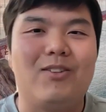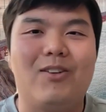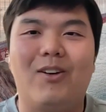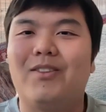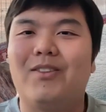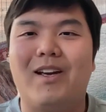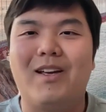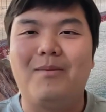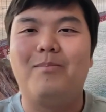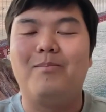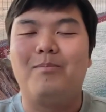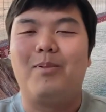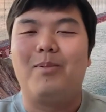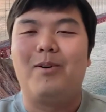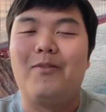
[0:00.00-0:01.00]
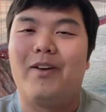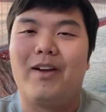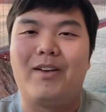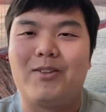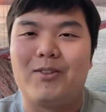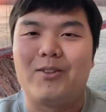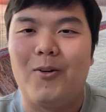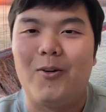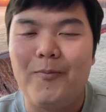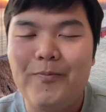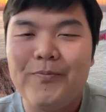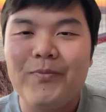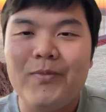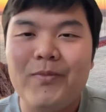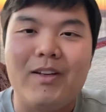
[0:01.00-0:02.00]
it's not that perfect. So
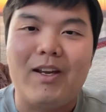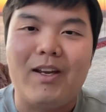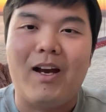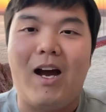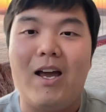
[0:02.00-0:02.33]
yeah,